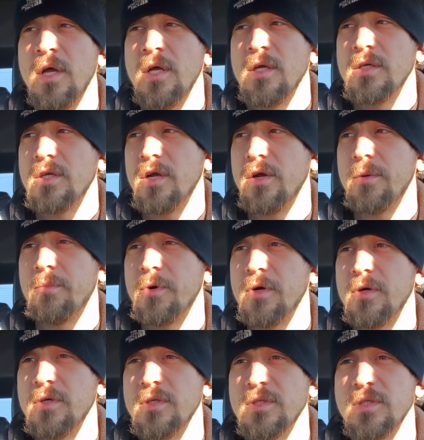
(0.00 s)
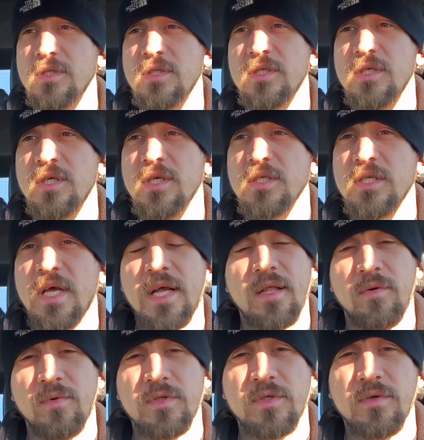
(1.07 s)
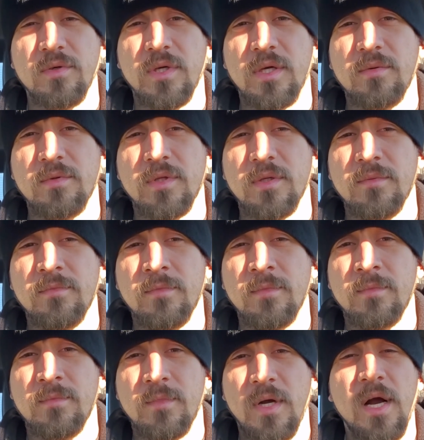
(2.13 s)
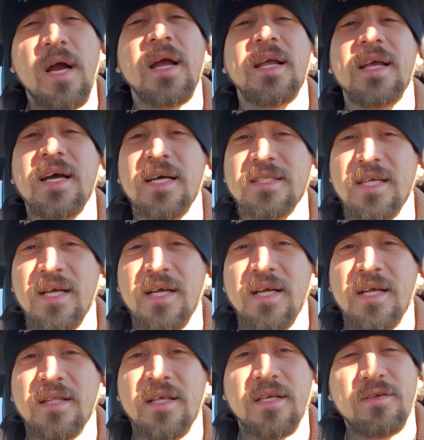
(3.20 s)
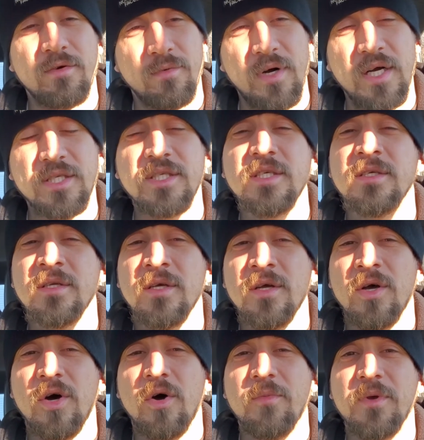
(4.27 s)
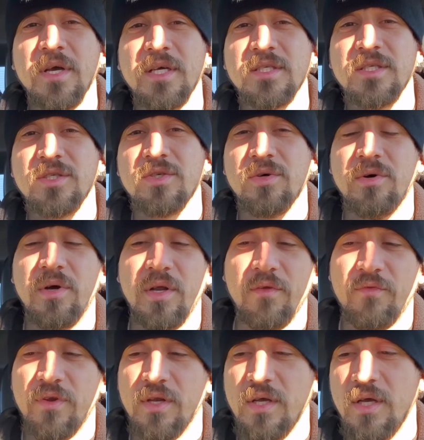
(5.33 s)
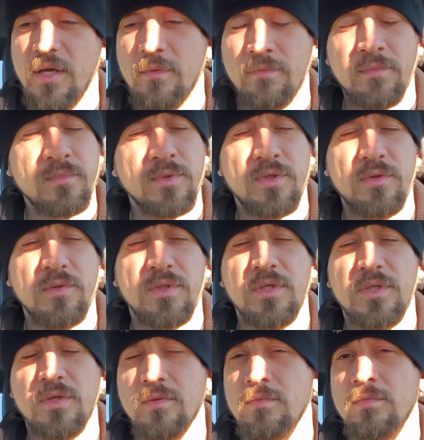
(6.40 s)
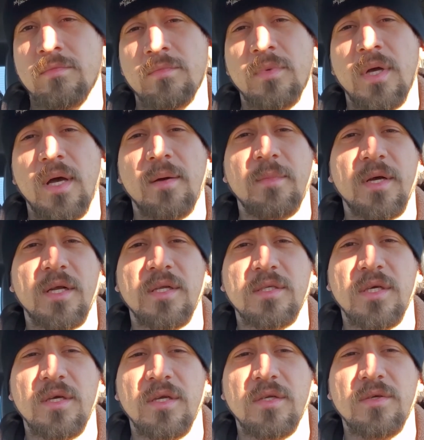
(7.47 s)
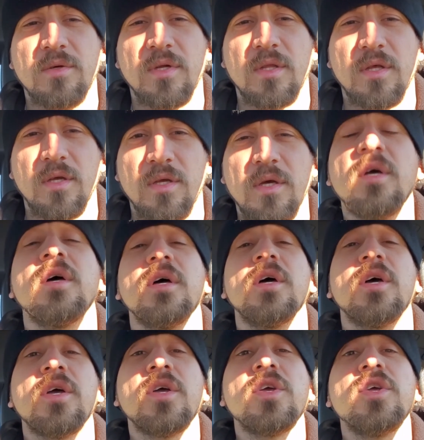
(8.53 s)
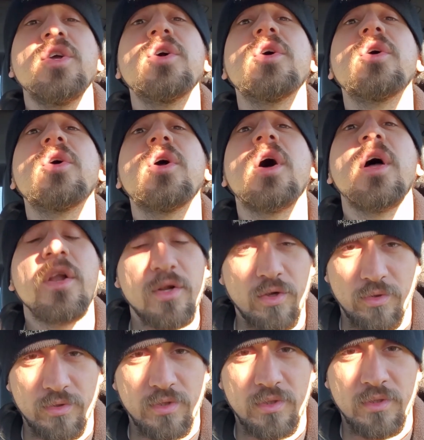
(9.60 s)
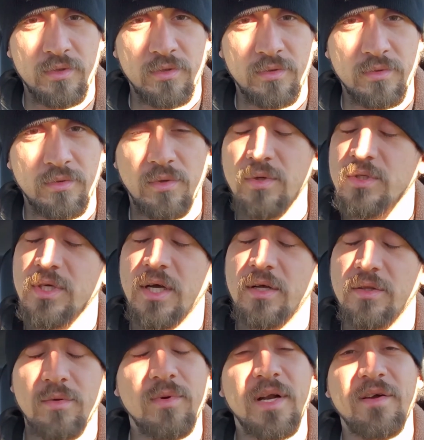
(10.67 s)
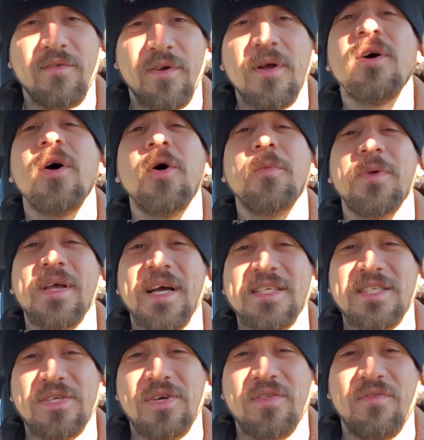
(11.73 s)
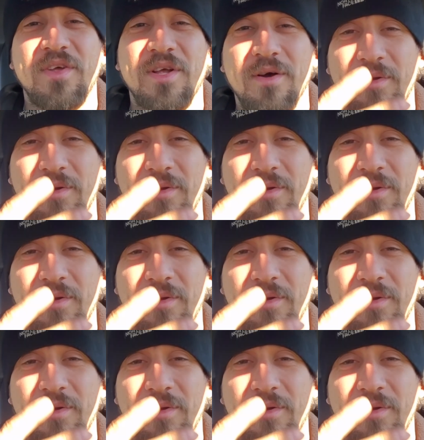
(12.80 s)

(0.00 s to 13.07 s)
tear it apart, and see exactly what's going on with it. All right, guys. Thanks for watching. Hope you guys enjoyed. If you did, do what you do. I'm not going to tell you to do anything. You're an adult or a child or whatever. I hope you guys enjoyed the video.